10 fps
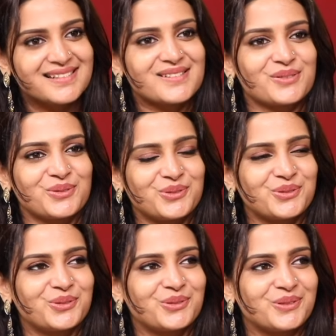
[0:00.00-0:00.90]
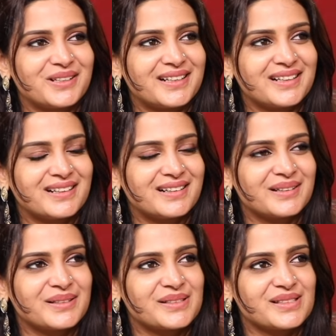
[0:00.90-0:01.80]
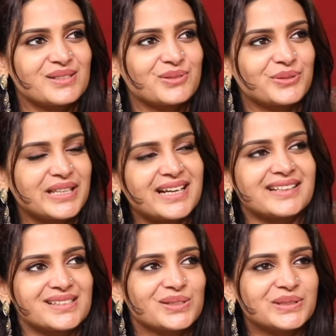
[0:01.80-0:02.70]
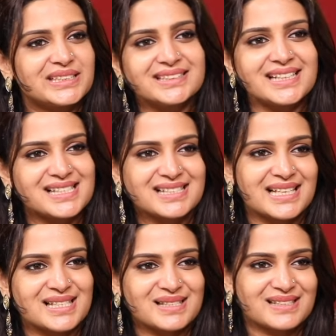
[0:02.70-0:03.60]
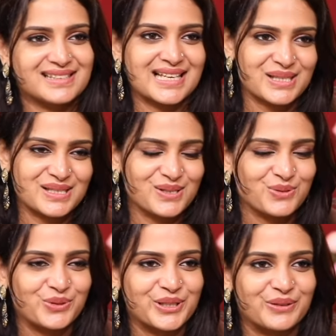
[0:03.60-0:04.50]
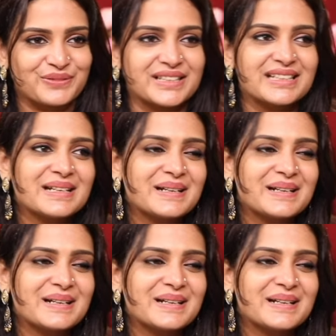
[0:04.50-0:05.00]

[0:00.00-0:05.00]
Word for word: So, so then that's the story of it.